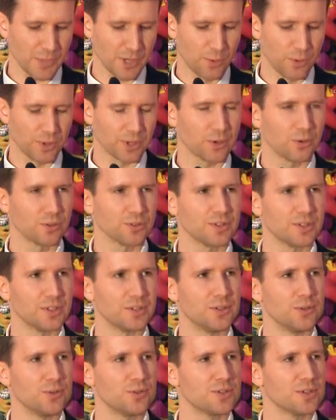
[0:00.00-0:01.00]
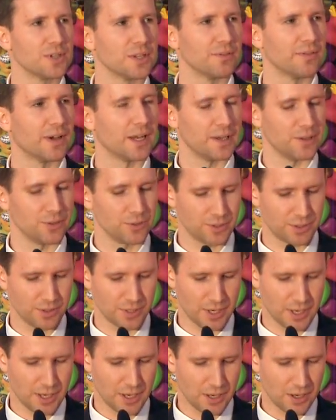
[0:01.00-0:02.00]
with the constitutional values
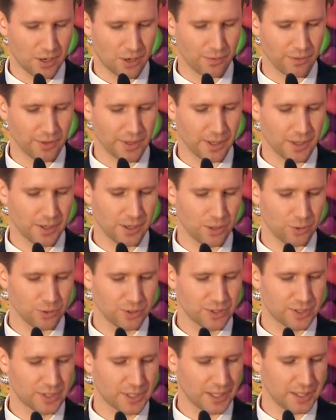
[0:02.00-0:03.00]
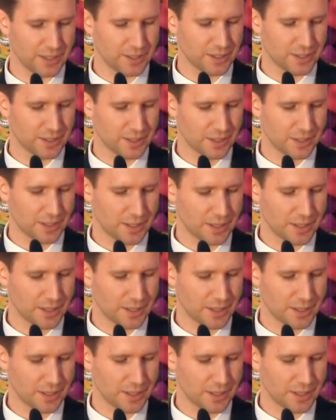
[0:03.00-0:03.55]
of the host state.